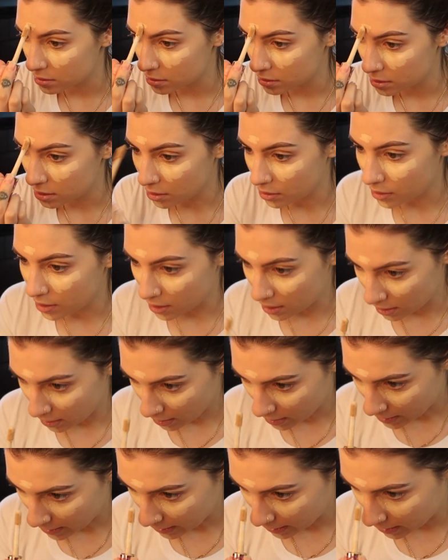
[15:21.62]
So
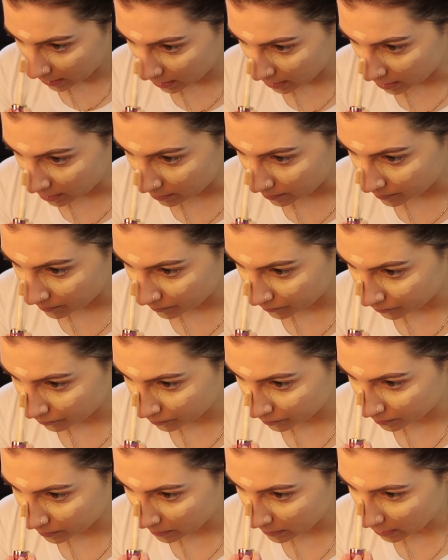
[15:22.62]
then
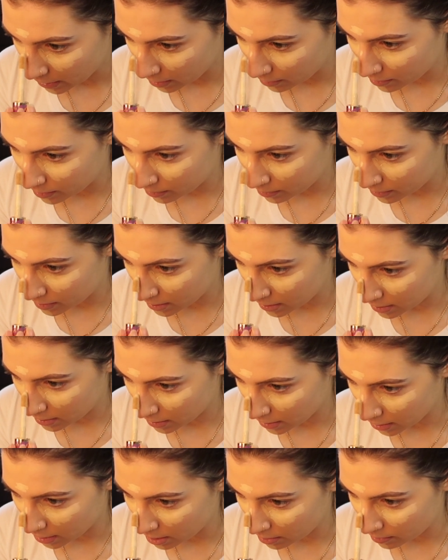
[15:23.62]
like people didn't
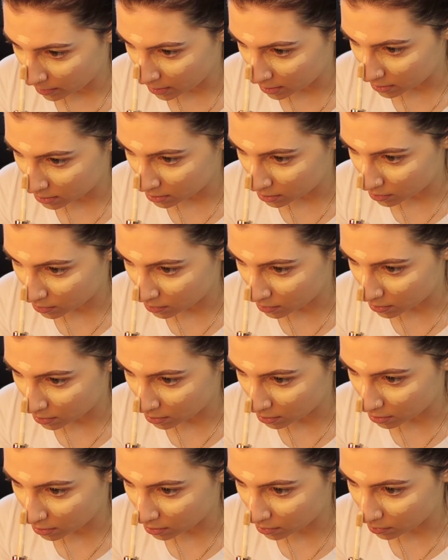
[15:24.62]
like me in school
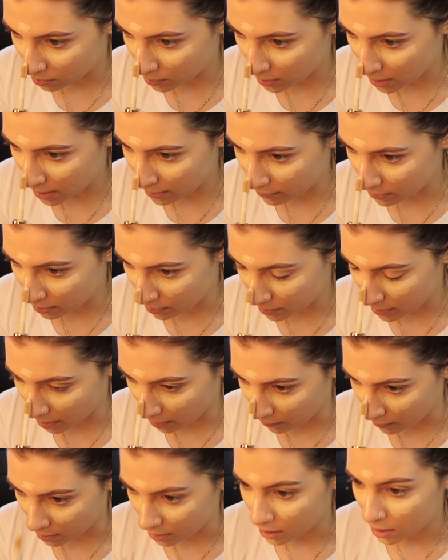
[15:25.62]
or
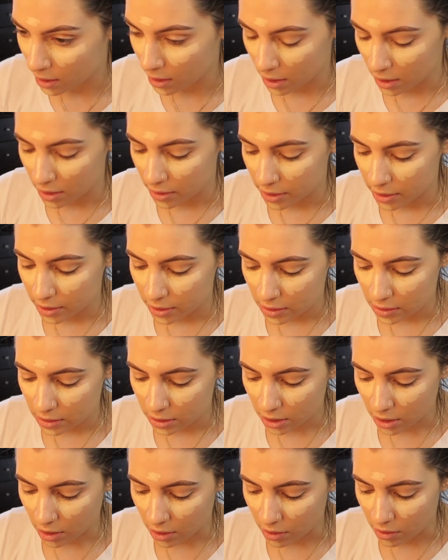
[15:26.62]
whatever.
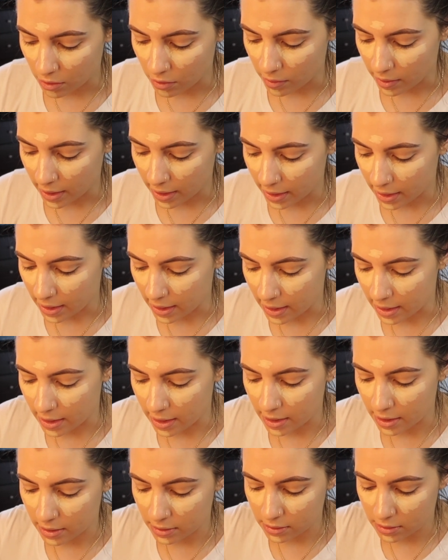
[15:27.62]
So I
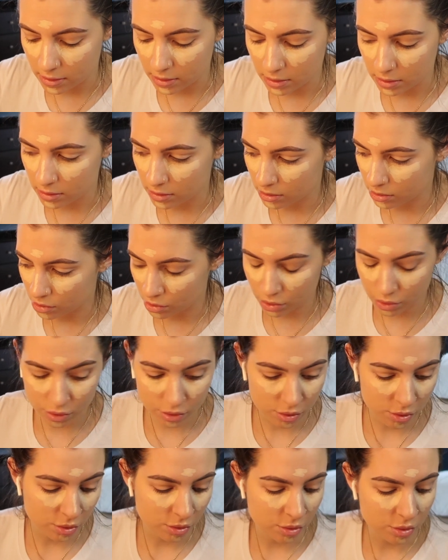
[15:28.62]
got,
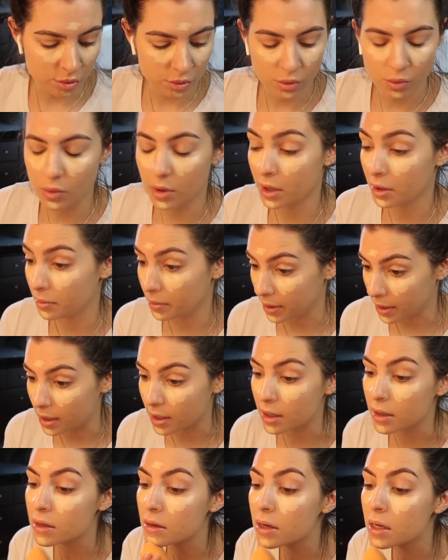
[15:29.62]
where are we
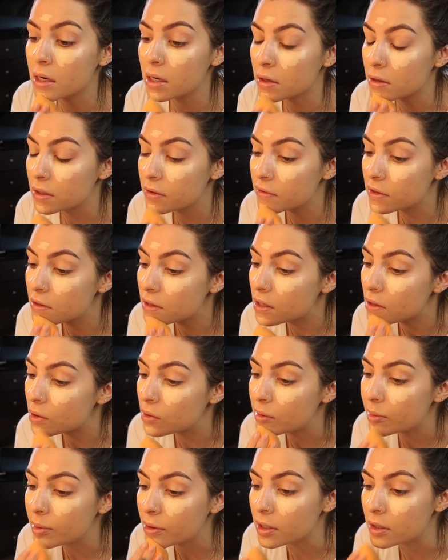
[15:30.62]
at? I don't even know
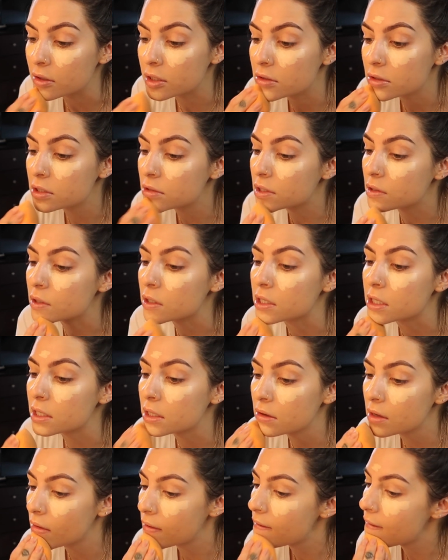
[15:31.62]
what part of the
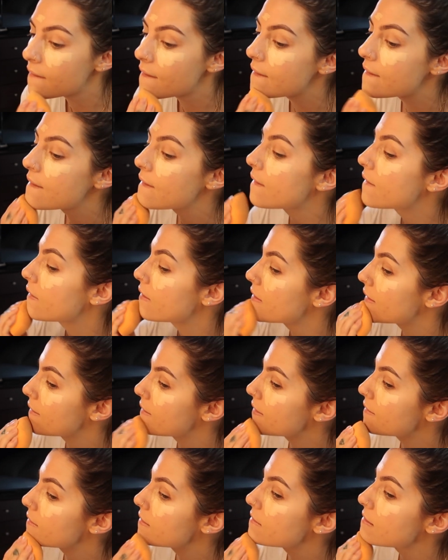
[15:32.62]
story.
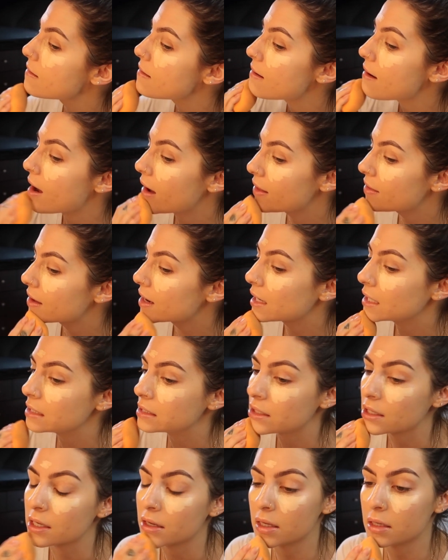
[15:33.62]
I think I
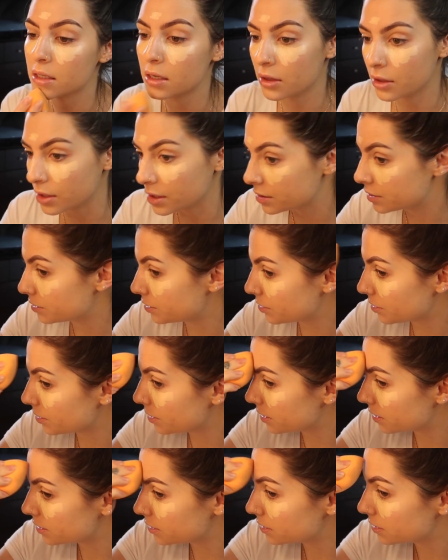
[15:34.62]
suck at telling
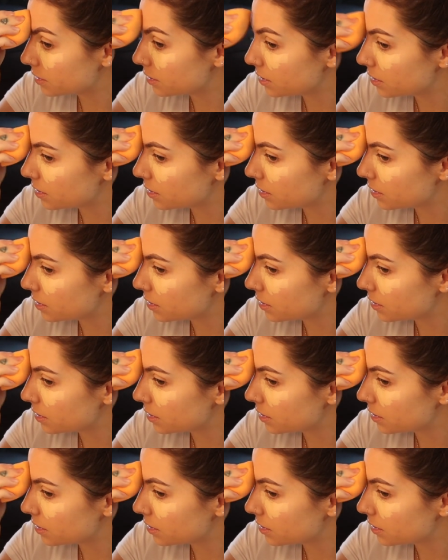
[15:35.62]
stories.